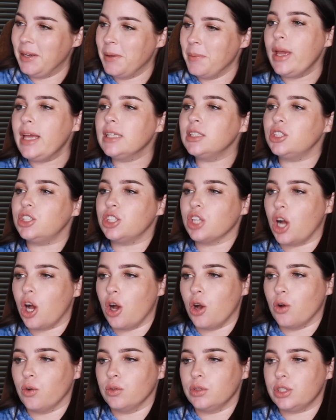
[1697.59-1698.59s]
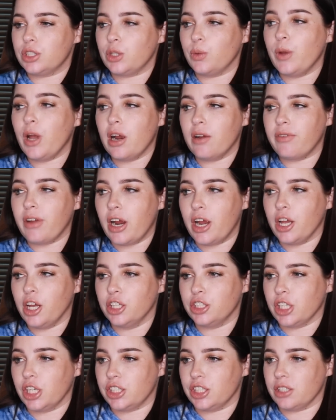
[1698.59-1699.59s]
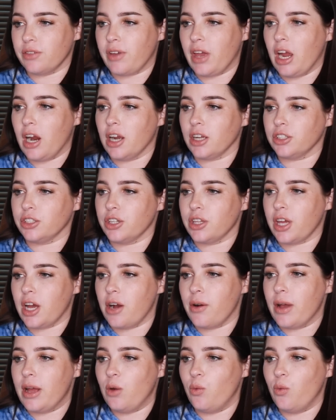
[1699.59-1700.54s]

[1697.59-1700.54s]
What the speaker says: We don't. We are very good judges of character though,